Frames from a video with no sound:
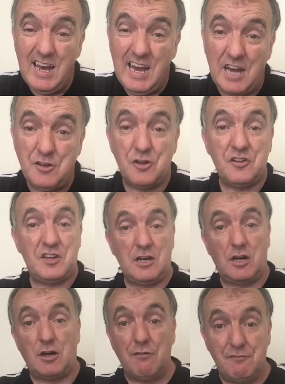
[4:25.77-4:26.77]
Another thing
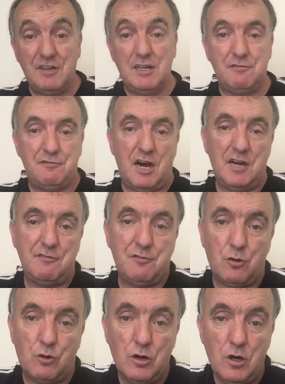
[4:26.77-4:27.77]
I got vilified
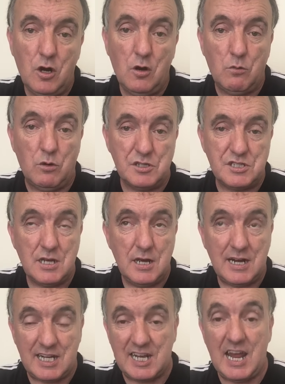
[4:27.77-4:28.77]
for was
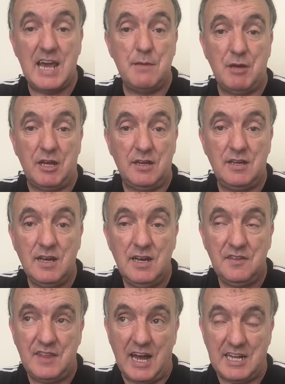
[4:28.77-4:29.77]
claiming
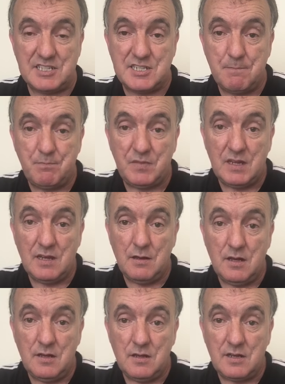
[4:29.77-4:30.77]
that
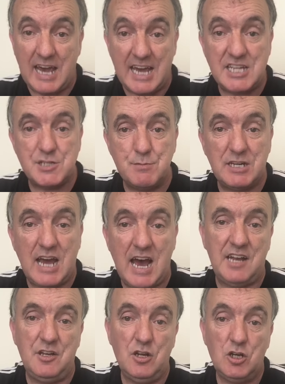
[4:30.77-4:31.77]
Kate
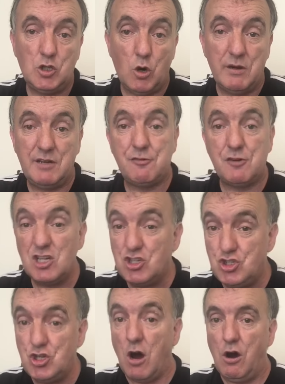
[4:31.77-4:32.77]
McCann going for a
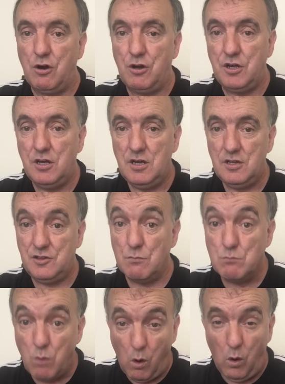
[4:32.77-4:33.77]
jog the
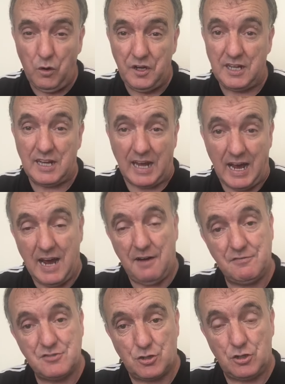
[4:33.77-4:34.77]
morning
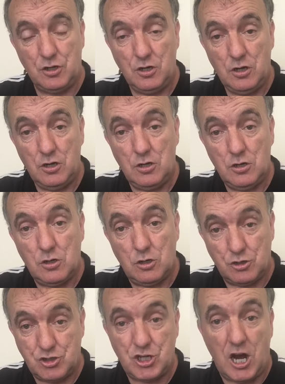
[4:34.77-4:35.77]
after
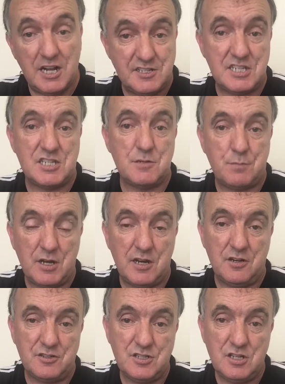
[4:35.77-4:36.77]
her child
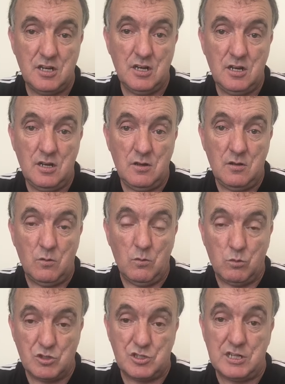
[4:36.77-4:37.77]
disappeared
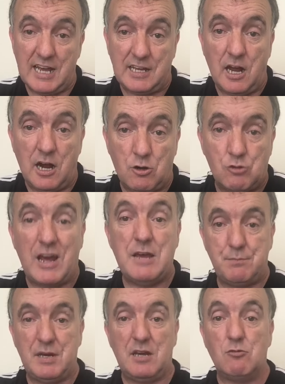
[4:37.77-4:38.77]
was like a
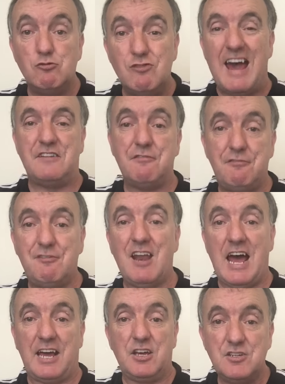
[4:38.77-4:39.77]
great big red
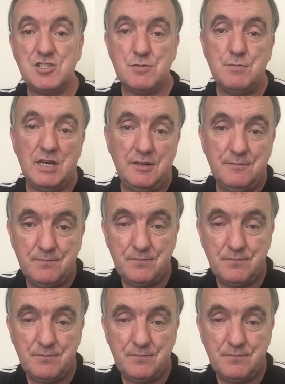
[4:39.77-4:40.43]
flag to me.